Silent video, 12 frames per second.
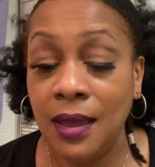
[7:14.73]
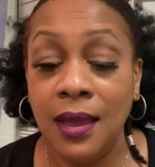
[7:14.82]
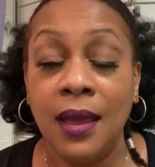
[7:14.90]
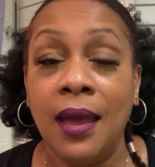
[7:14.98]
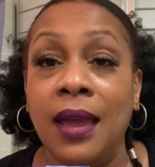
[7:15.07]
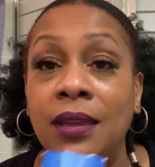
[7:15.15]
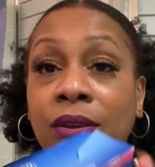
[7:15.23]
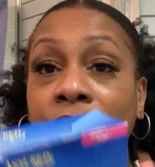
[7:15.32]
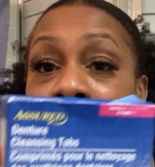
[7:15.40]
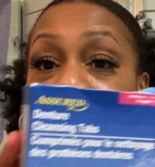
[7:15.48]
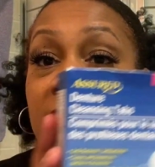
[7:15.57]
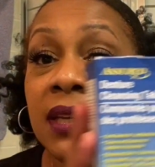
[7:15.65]
I
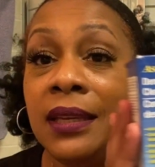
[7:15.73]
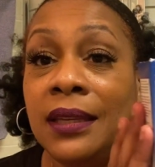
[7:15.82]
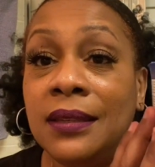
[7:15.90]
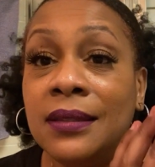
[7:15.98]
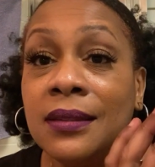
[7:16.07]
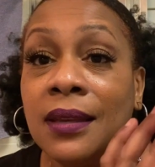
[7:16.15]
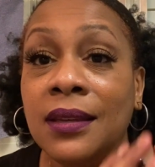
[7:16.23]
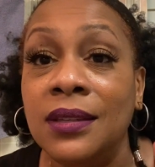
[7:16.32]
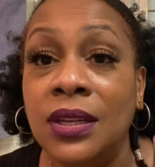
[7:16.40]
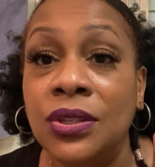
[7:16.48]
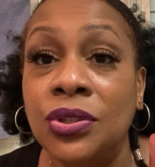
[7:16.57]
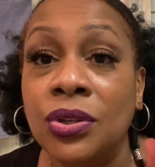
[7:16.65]
use these
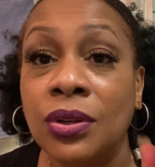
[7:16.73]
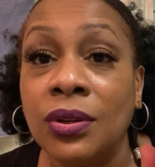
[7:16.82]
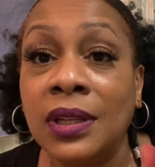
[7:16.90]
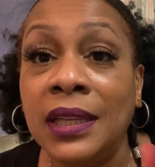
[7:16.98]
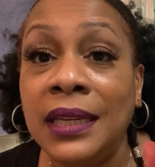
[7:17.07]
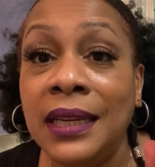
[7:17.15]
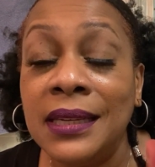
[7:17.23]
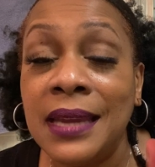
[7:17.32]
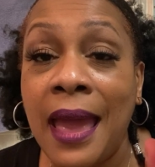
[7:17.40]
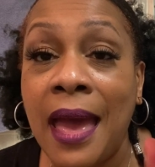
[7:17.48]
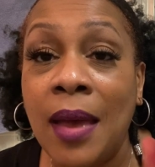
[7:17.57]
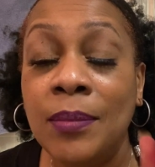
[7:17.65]
denture cleaning
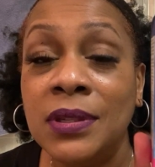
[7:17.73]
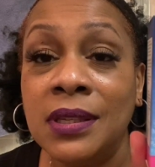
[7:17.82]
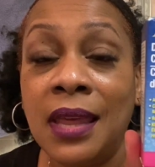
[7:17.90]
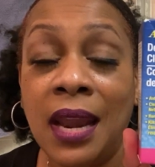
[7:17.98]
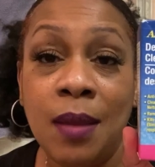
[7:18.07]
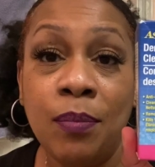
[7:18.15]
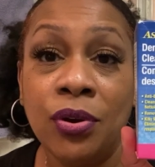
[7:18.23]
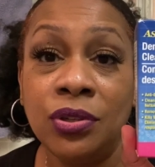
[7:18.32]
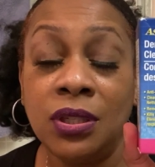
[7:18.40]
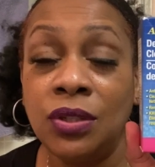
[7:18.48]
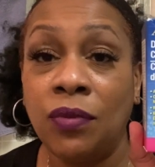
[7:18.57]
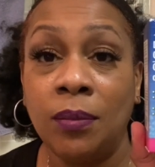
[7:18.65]
tabs that I
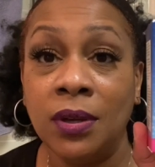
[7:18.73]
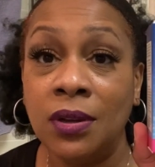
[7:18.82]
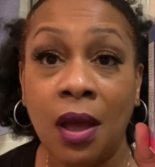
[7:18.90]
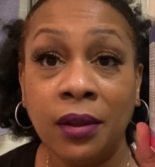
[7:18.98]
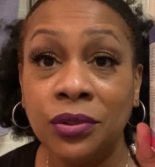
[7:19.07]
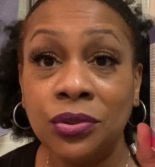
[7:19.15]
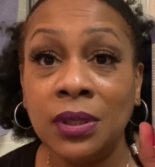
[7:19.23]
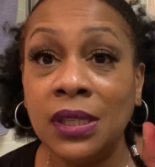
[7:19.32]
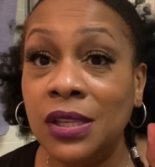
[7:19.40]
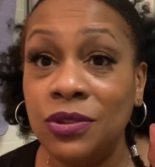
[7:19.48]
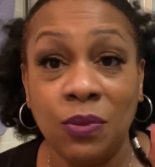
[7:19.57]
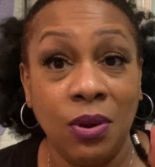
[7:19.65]
purchased from the Dollar Tree.
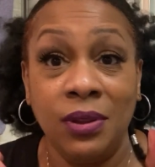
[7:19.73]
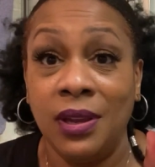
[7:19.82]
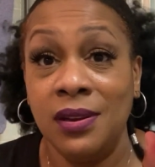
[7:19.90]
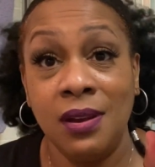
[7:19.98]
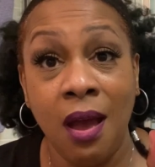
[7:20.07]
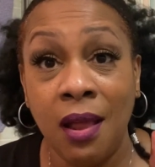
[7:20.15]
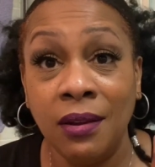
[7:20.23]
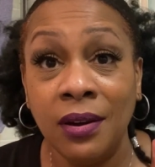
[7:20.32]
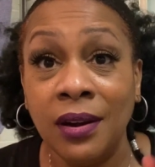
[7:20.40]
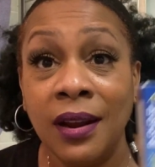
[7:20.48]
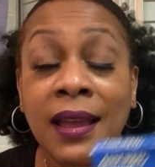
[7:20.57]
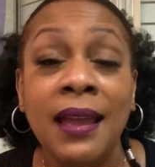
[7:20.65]
These were only a dollar.
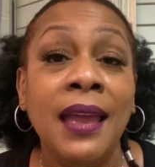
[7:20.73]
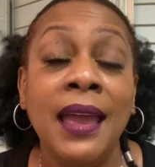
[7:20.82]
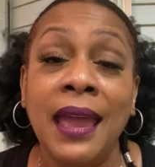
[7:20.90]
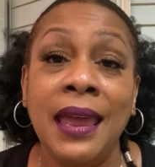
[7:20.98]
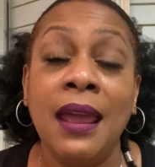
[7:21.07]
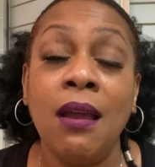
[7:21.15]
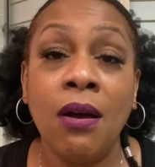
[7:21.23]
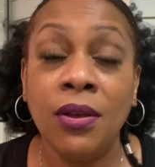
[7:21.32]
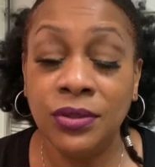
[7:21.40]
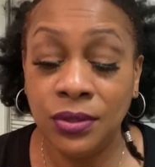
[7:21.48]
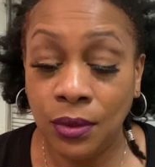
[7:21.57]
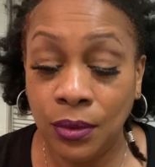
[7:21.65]
And I
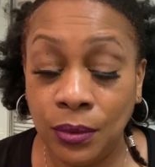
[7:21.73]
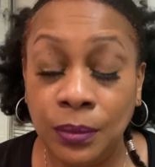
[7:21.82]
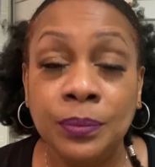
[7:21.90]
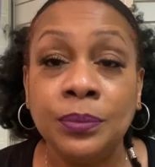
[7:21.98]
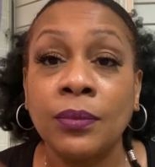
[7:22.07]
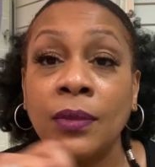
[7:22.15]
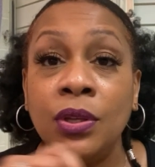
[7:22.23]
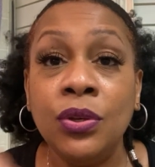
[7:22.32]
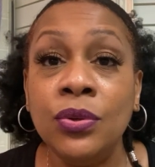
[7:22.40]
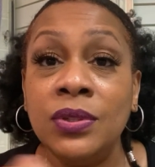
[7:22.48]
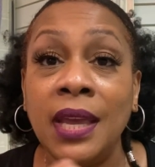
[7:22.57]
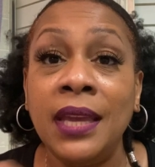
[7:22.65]
also
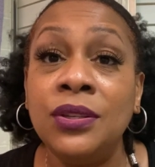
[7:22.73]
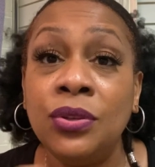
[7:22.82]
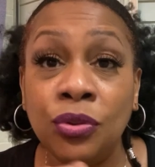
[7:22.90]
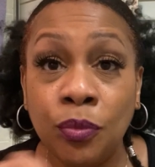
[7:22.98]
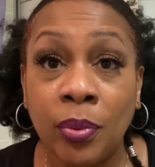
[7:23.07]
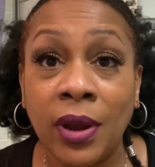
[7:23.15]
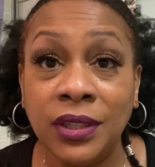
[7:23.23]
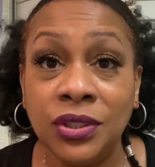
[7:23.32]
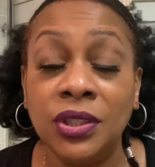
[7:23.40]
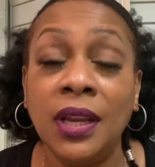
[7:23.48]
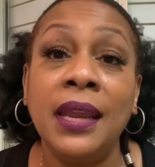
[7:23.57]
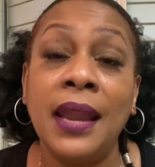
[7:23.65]
use a toothbrush
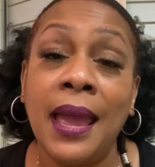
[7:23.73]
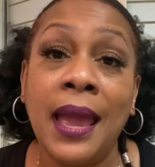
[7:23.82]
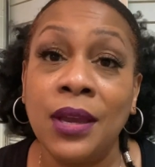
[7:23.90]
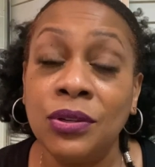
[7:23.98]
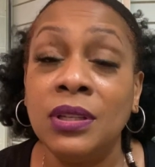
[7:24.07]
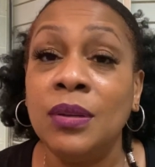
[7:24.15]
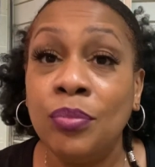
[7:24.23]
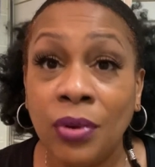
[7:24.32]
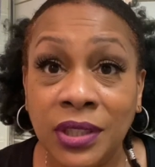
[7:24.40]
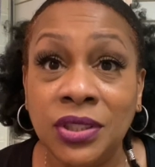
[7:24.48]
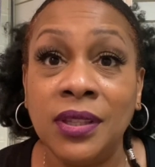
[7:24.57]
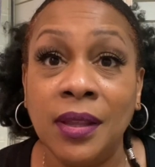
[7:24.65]
and I actually brush
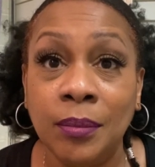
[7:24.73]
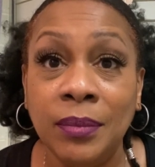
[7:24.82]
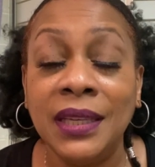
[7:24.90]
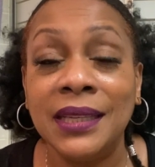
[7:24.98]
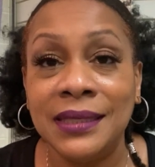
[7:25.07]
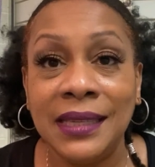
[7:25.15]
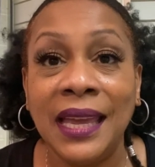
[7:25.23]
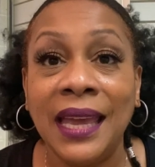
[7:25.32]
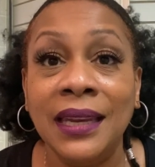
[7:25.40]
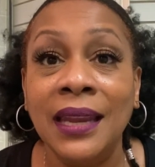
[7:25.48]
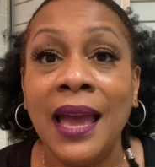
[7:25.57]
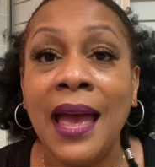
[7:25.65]
them because again,
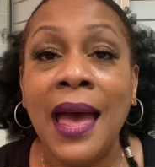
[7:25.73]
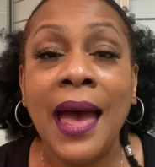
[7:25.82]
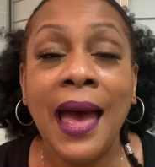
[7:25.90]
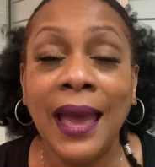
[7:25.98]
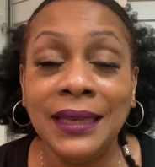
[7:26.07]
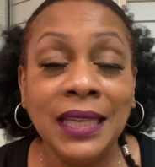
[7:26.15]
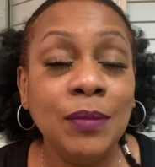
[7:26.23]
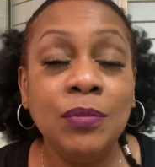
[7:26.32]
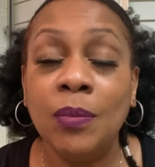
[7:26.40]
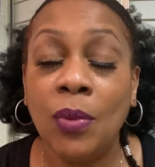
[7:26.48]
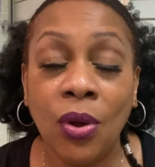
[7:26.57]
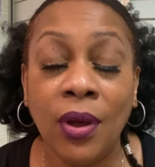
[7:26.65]
I keep them
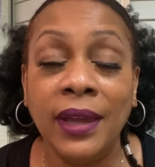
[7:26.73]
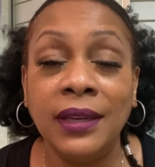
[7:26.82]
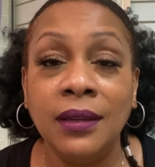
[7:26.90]
on